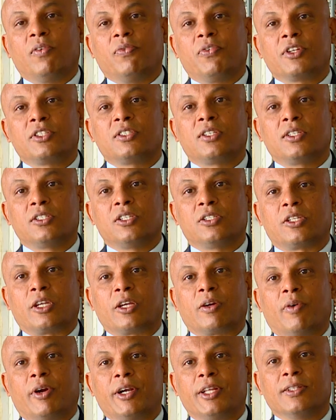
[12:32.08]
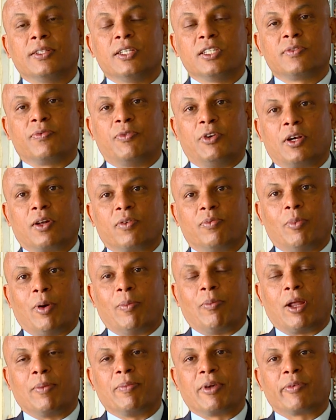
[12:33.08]
of research is required in this field of
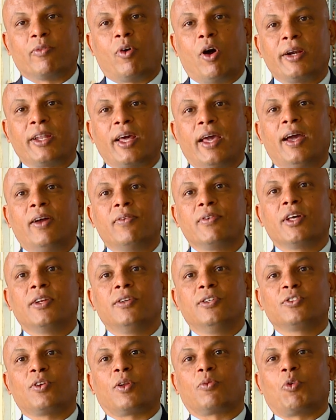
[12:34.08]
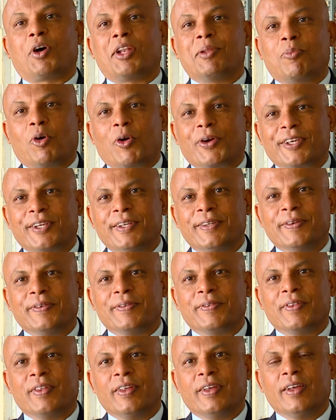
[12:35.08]
Mumbalming. What I have done is on one body.
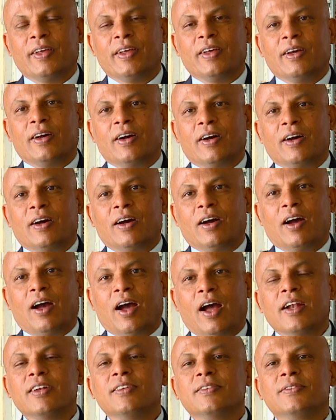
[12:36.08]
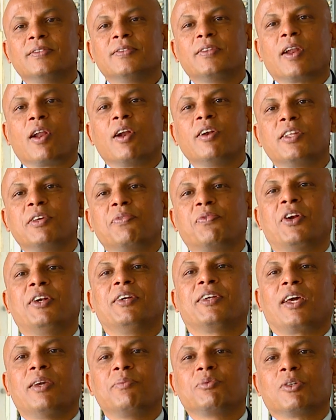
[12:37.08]
And there are
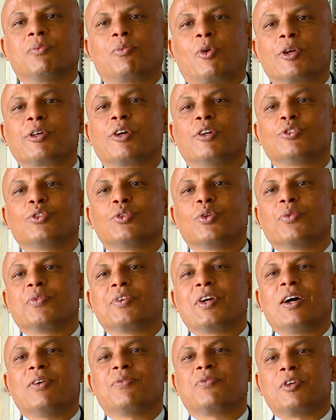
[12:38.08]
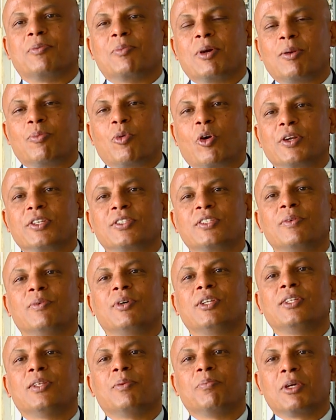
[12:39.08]
different types of body, as you know, we have female bodies,
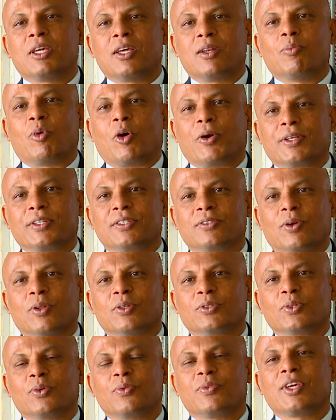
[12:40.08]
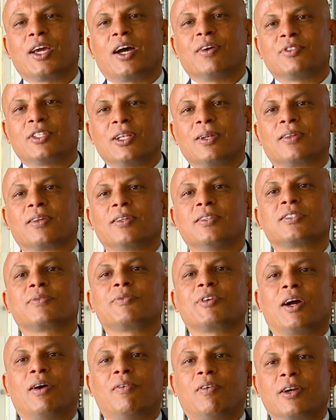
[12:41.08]
even in the male bodies also. We have children,
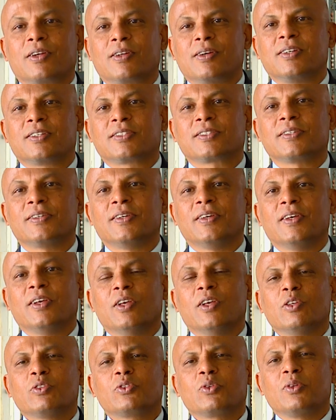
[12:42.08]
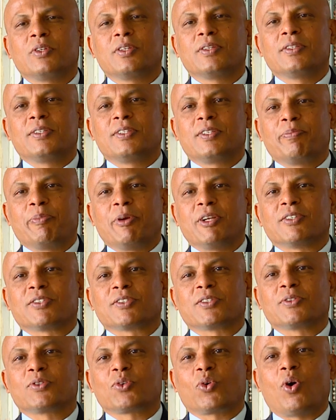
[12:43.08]
we have adults. So it
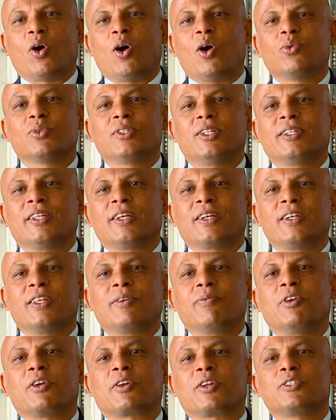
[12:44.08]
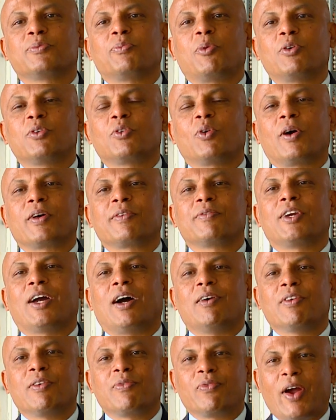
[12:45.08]
depends. So how the technique will respond to, or we
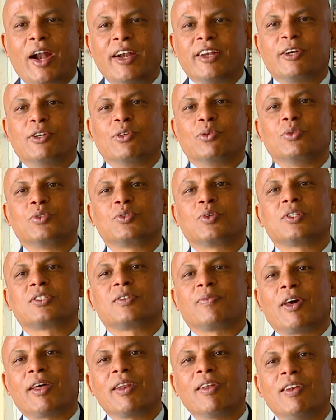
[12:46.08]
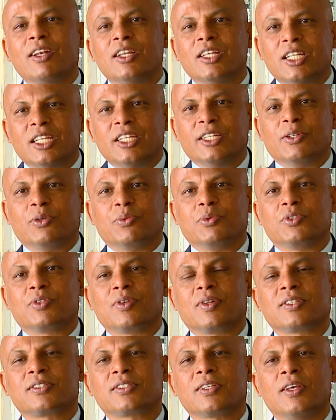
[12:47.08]
have a fat individuals, we are a lean
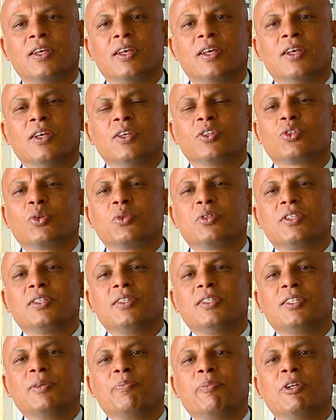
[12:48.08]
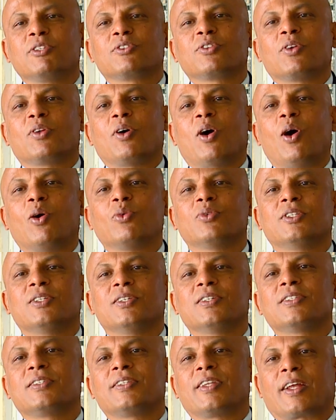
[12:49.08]
individuals. So it depends on how
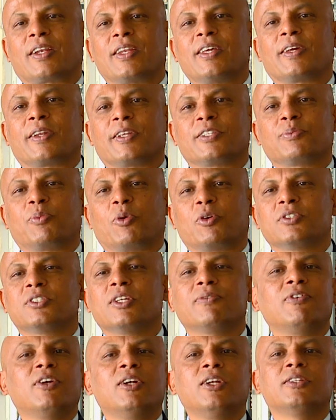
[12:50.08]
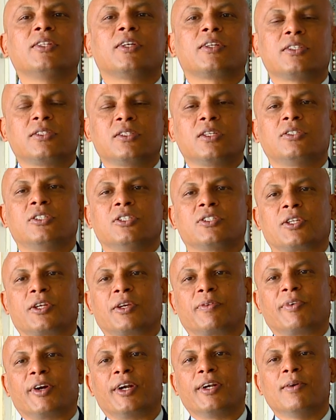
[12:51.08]
the technique responds. Definitely the research is
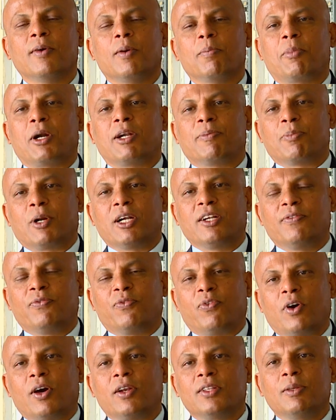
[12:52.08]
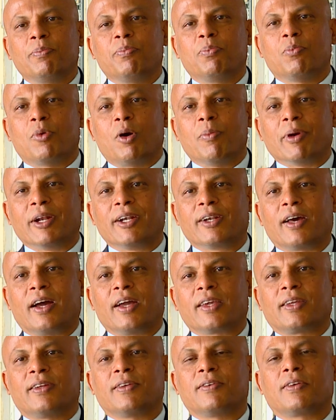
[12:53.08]
required. But for the moment,
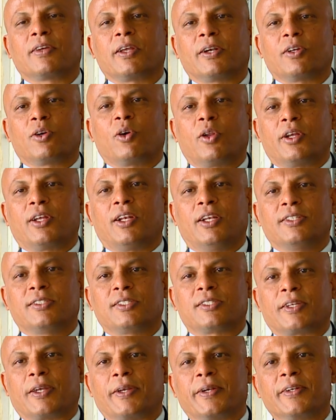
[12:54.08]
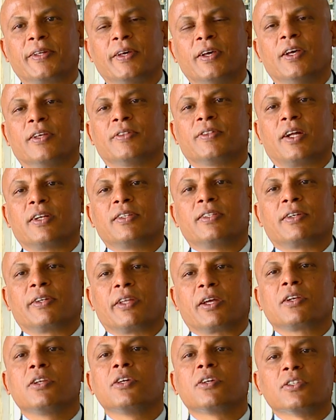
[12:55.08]
I can categorically state that the
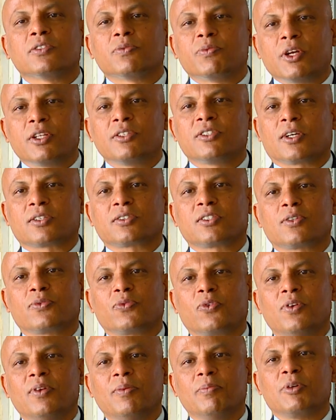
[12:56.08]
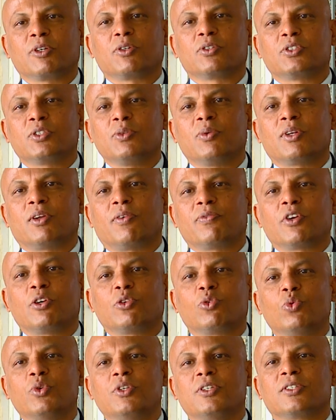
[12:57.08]
technique is very successful, because even after
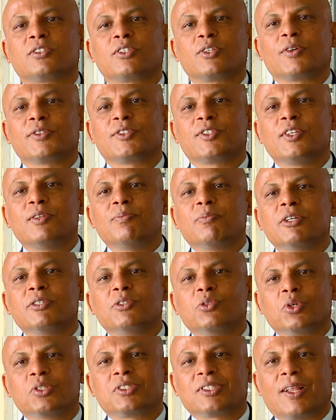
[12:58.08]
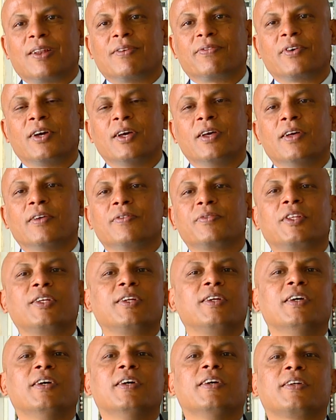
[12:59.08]
2 years, you have seen by yourself
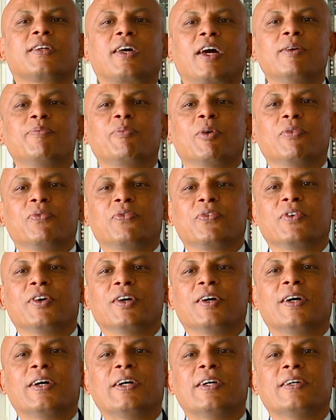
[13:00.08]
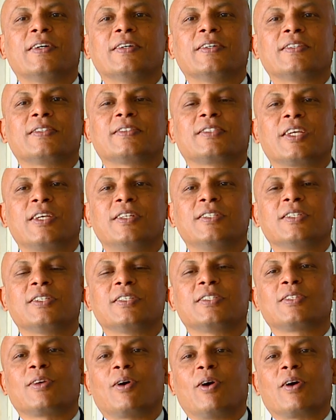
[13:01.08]
the type of
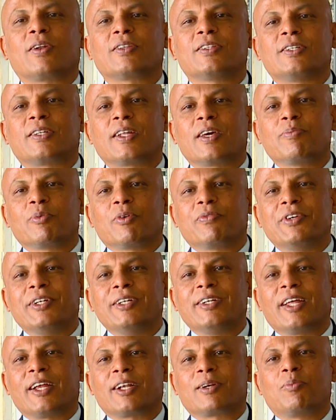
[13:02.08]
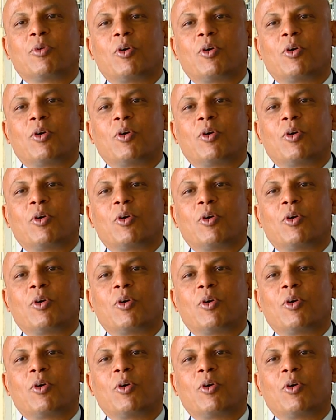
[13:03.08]
changes or the type of intact